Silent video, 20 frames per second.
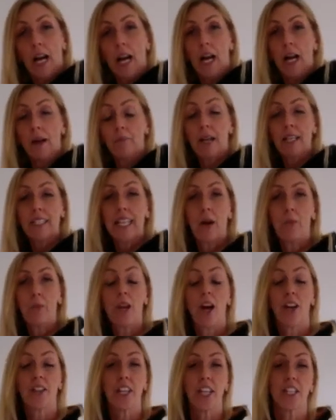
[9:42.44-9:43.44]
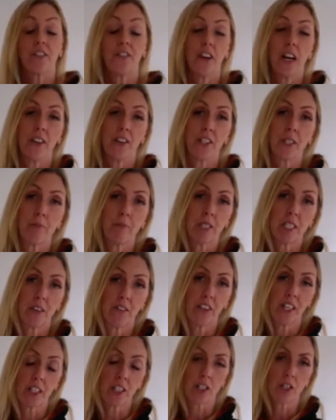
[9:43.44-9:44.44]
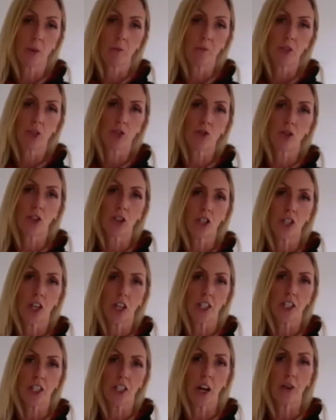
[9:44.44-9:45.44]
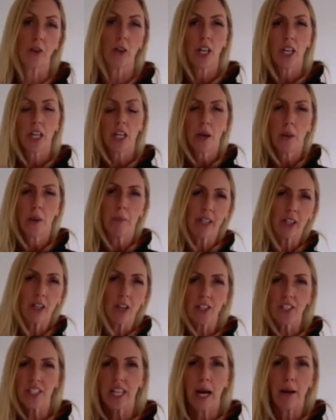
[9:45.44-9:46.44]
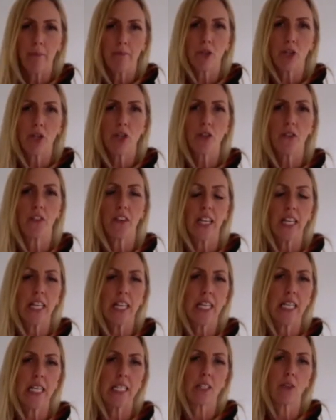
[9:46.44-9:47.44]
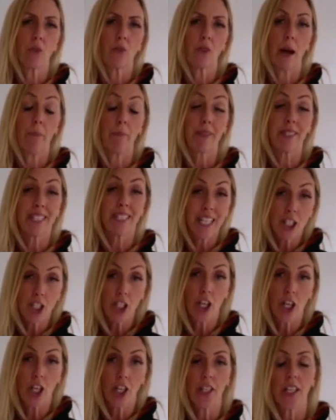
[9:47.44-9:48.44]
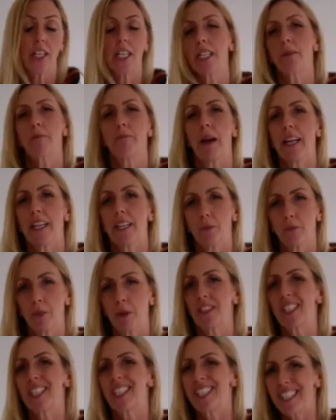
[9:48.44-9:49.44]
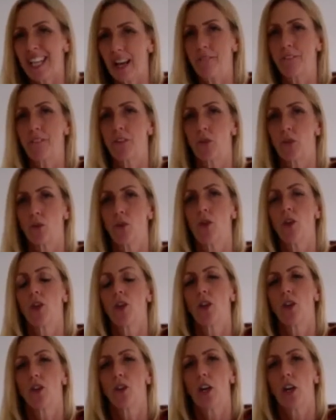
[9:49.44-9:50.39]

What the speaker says: And can we identify the specific substructure? So because that move is, or that position is made up of several